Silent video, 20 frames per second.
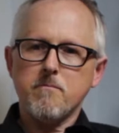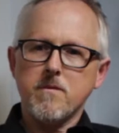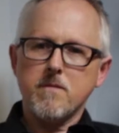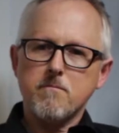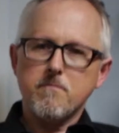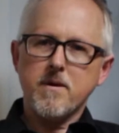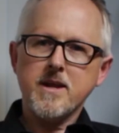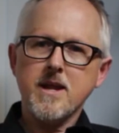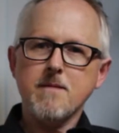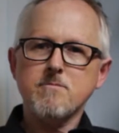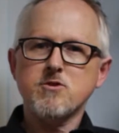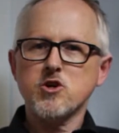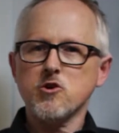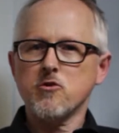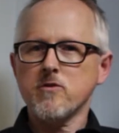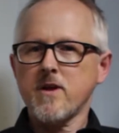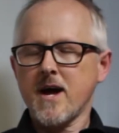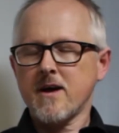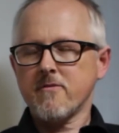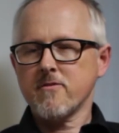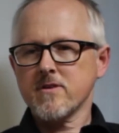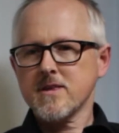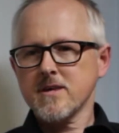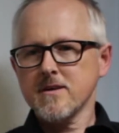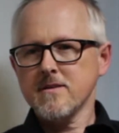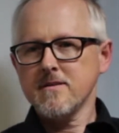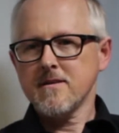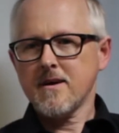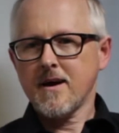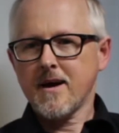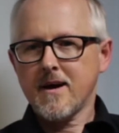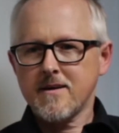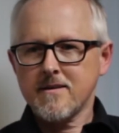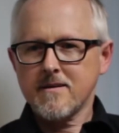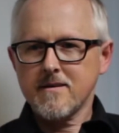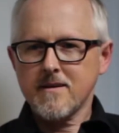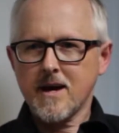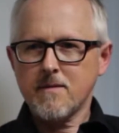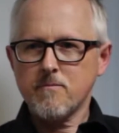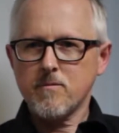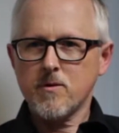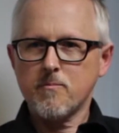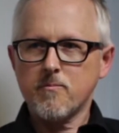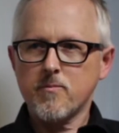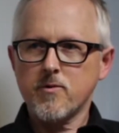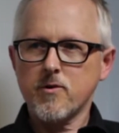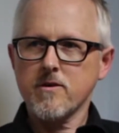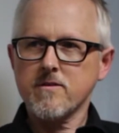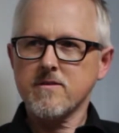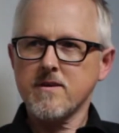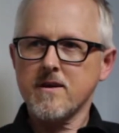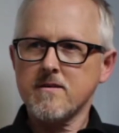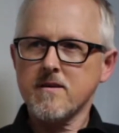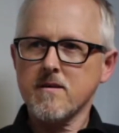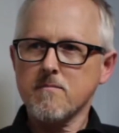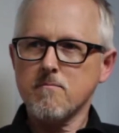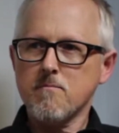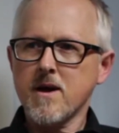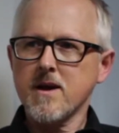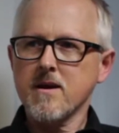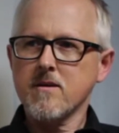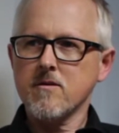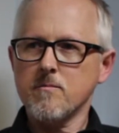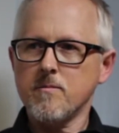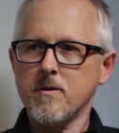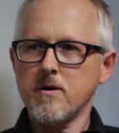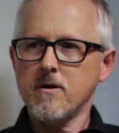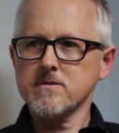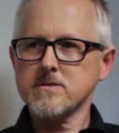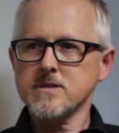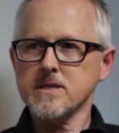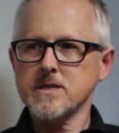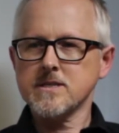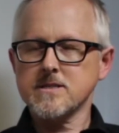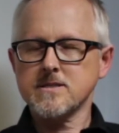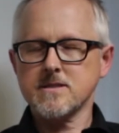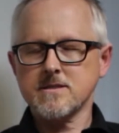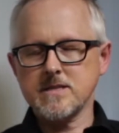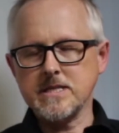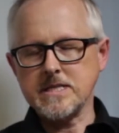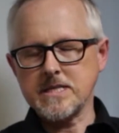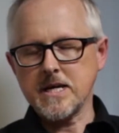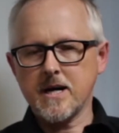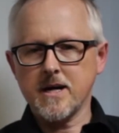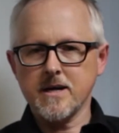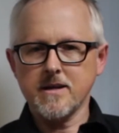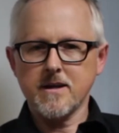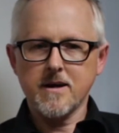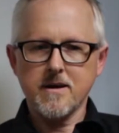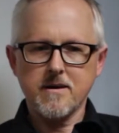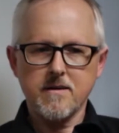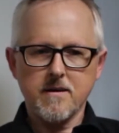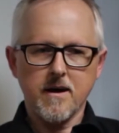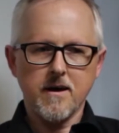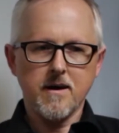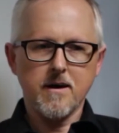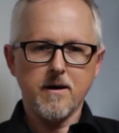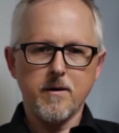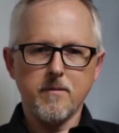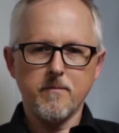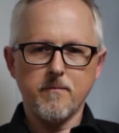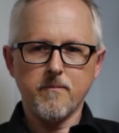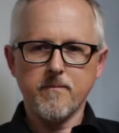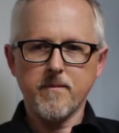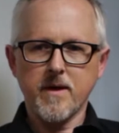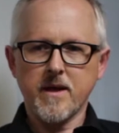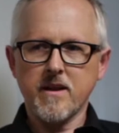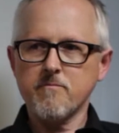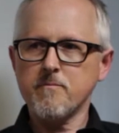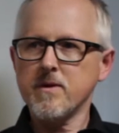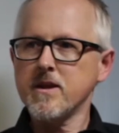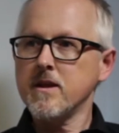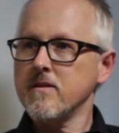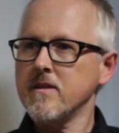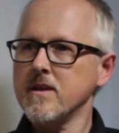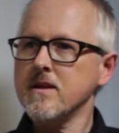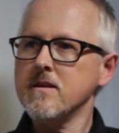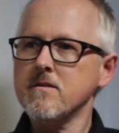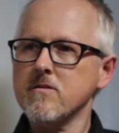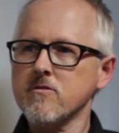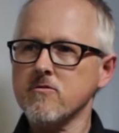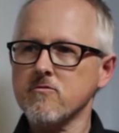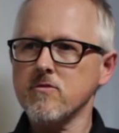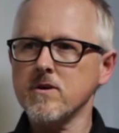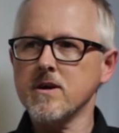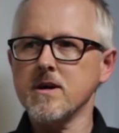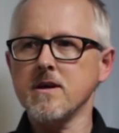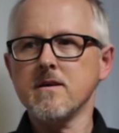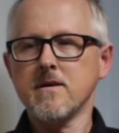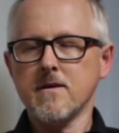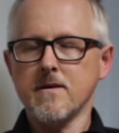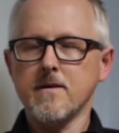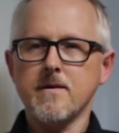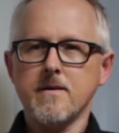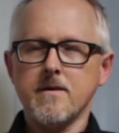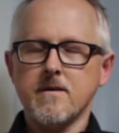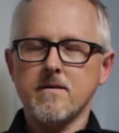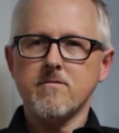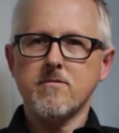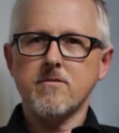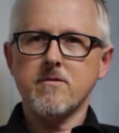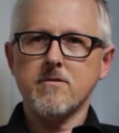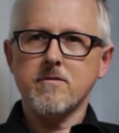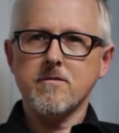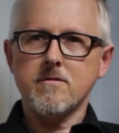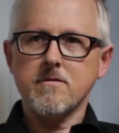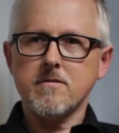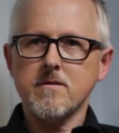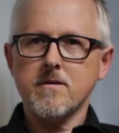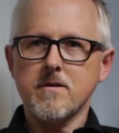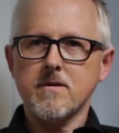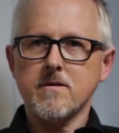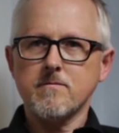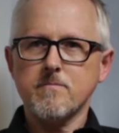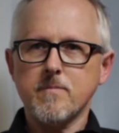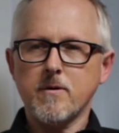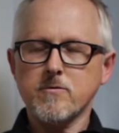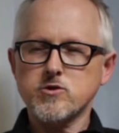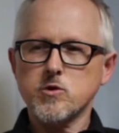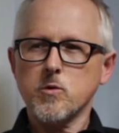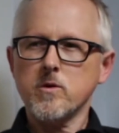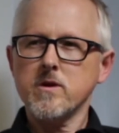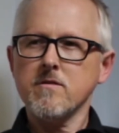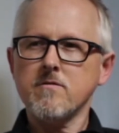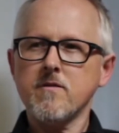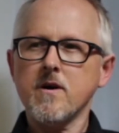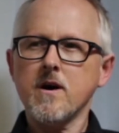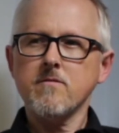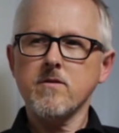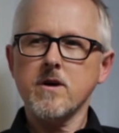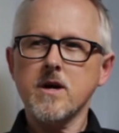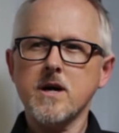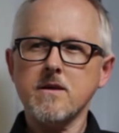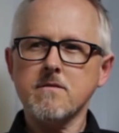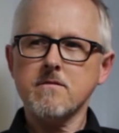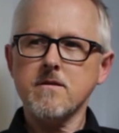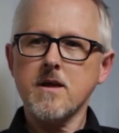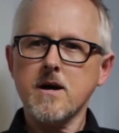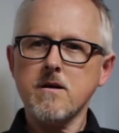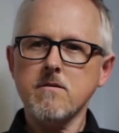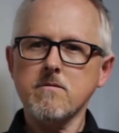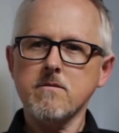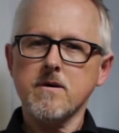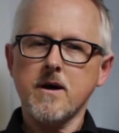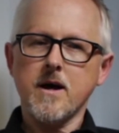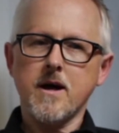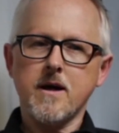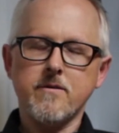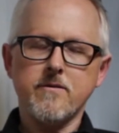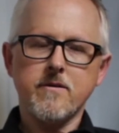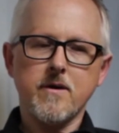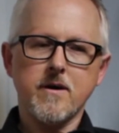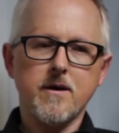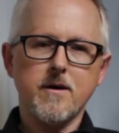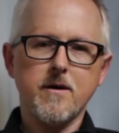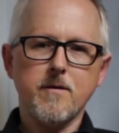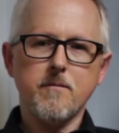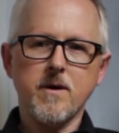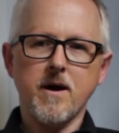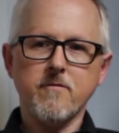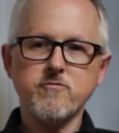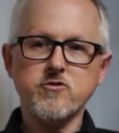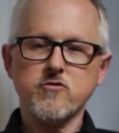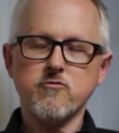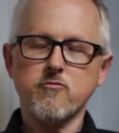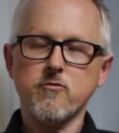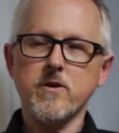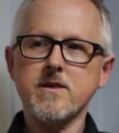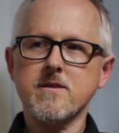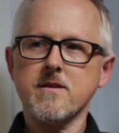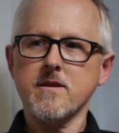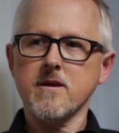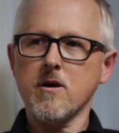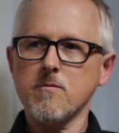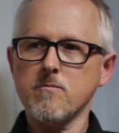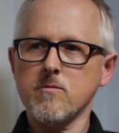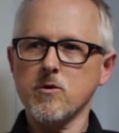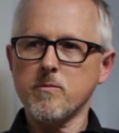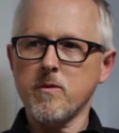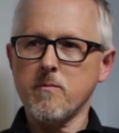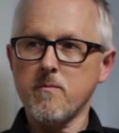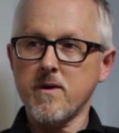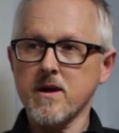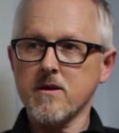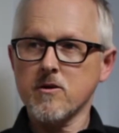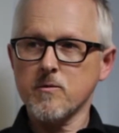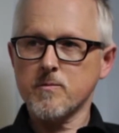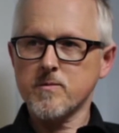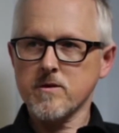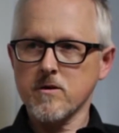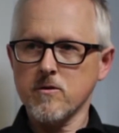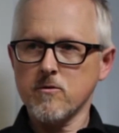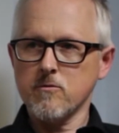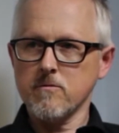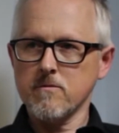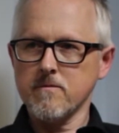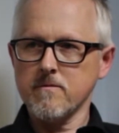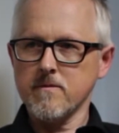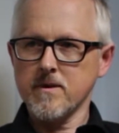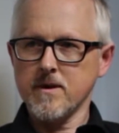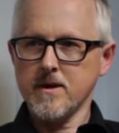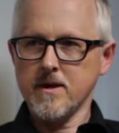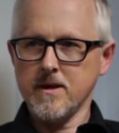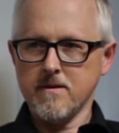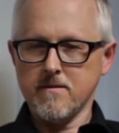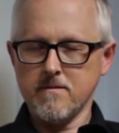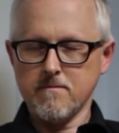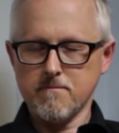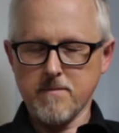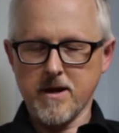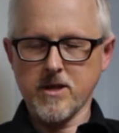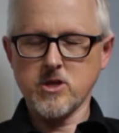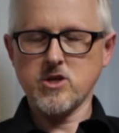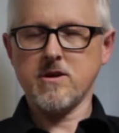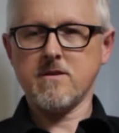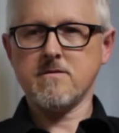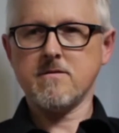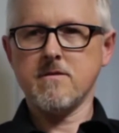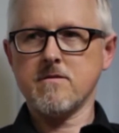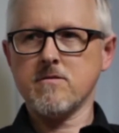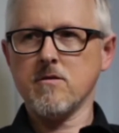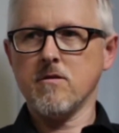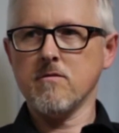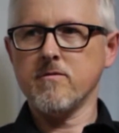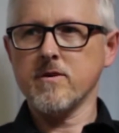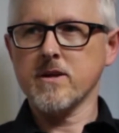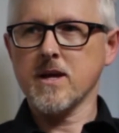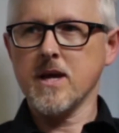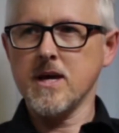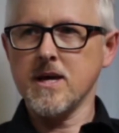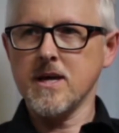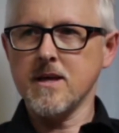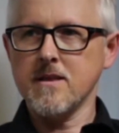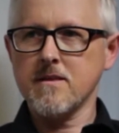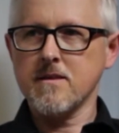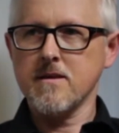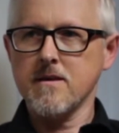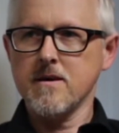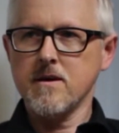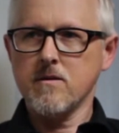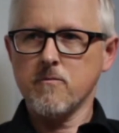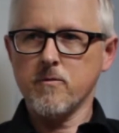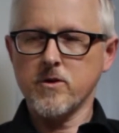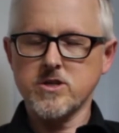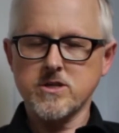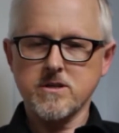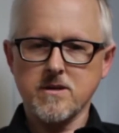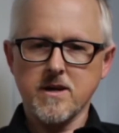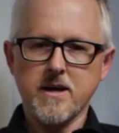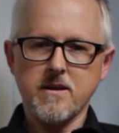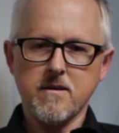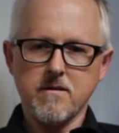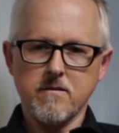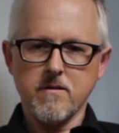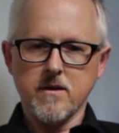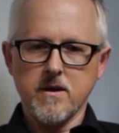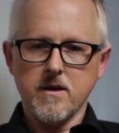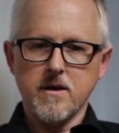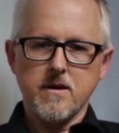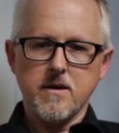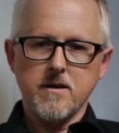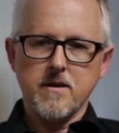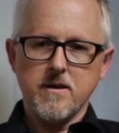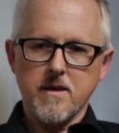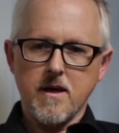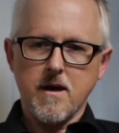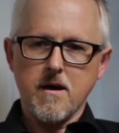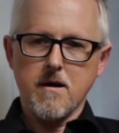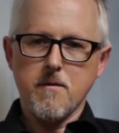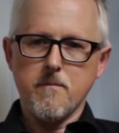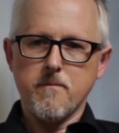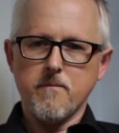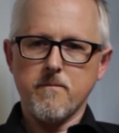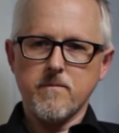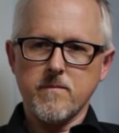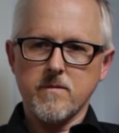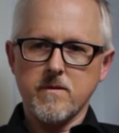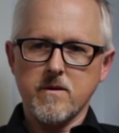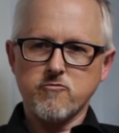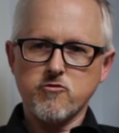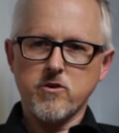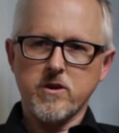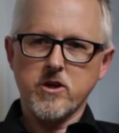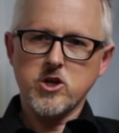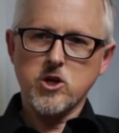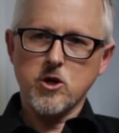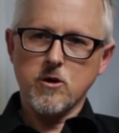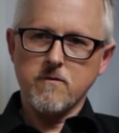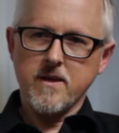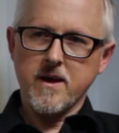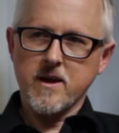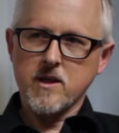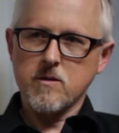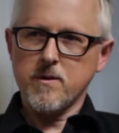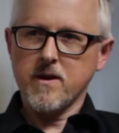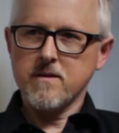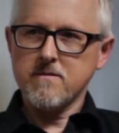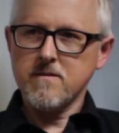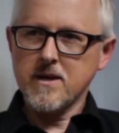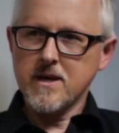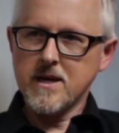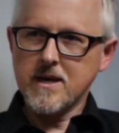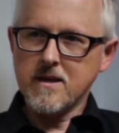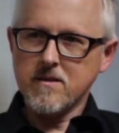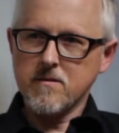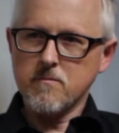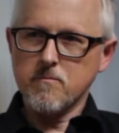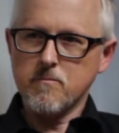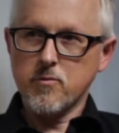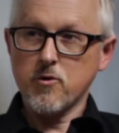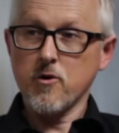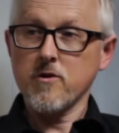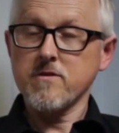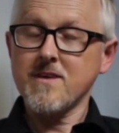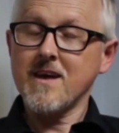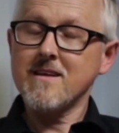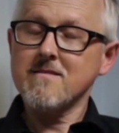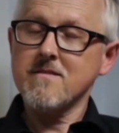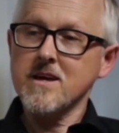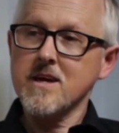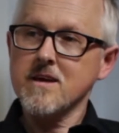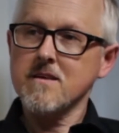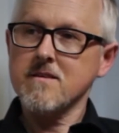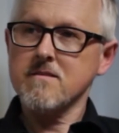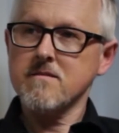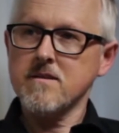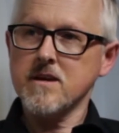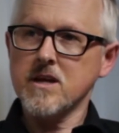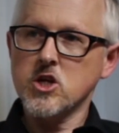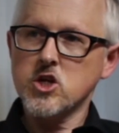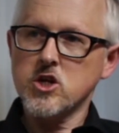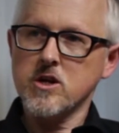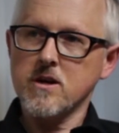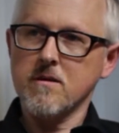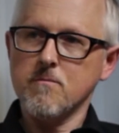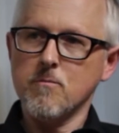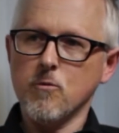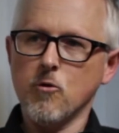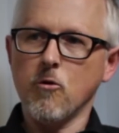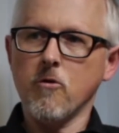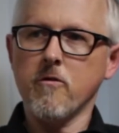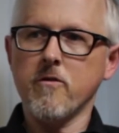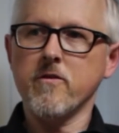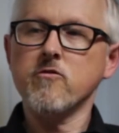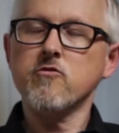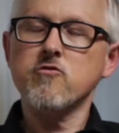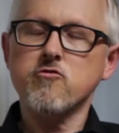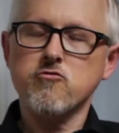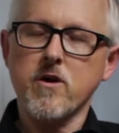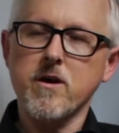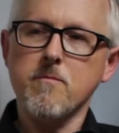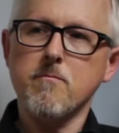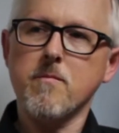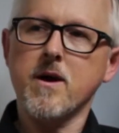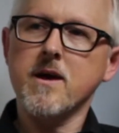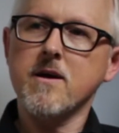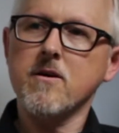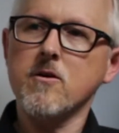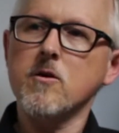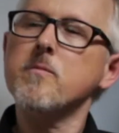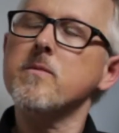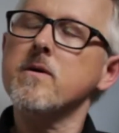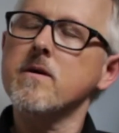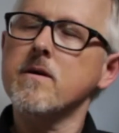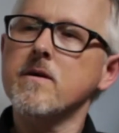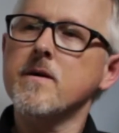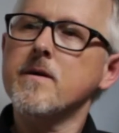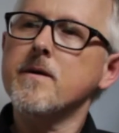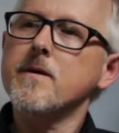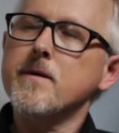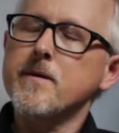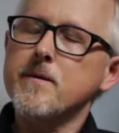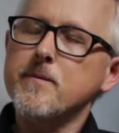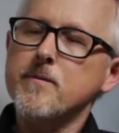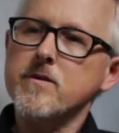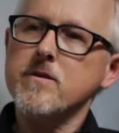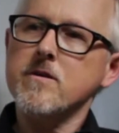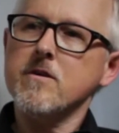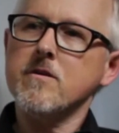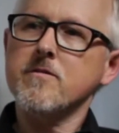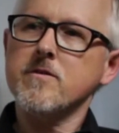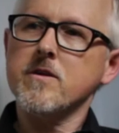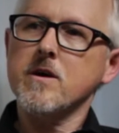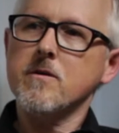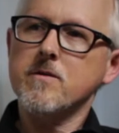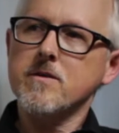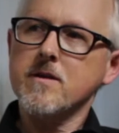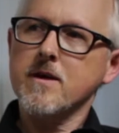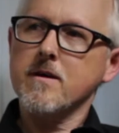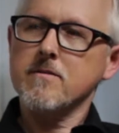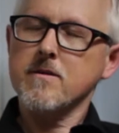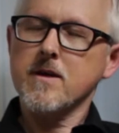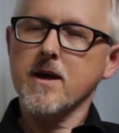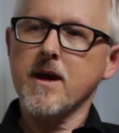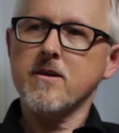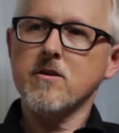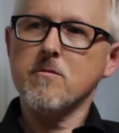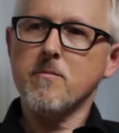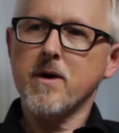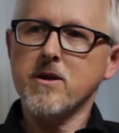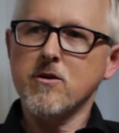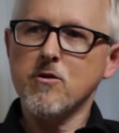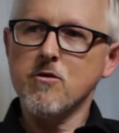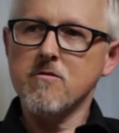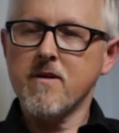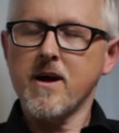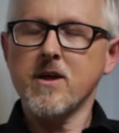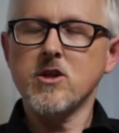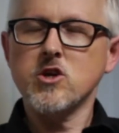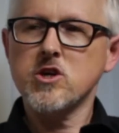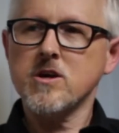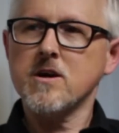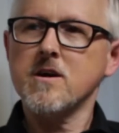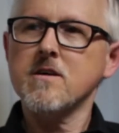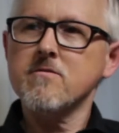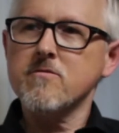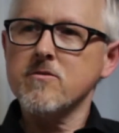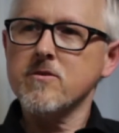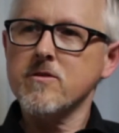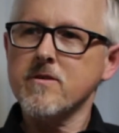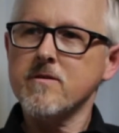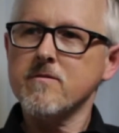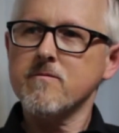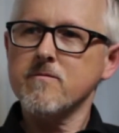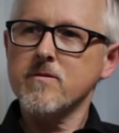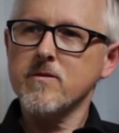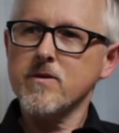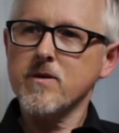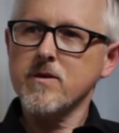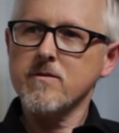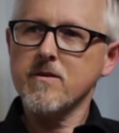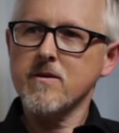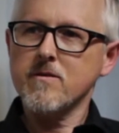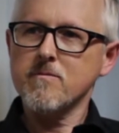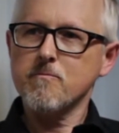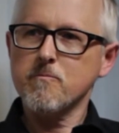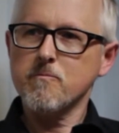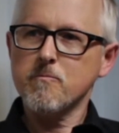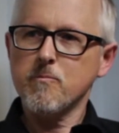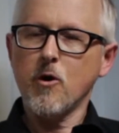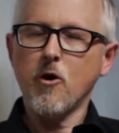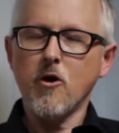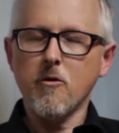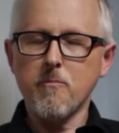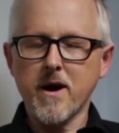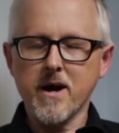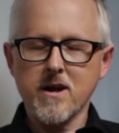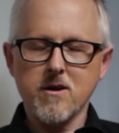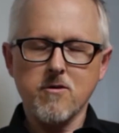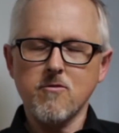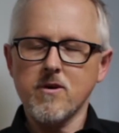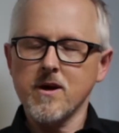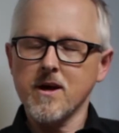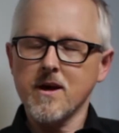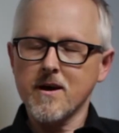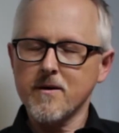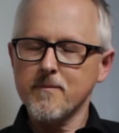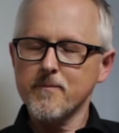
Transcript: My name's Shaune Harrison, and I'm a prosthetic makeup artist, designer, and I've been in the industry for about 25 years now. And I've just recently opened up a makeup school in Manchester, Salford Quays, which kind of trying to show the expertise in prosthetics, teaching more than straight makeup stuff. So it's kind of my new venture for this part of my career.